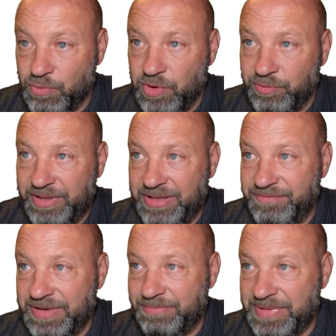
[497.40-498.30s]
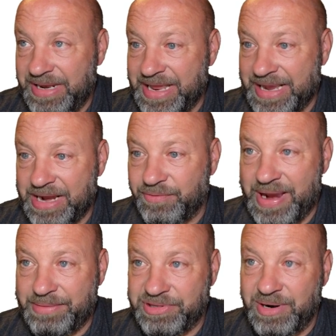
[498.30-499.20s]
the world we live in, and that kind of
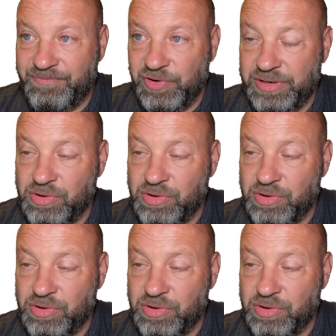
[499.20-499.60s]
wraps it up for you.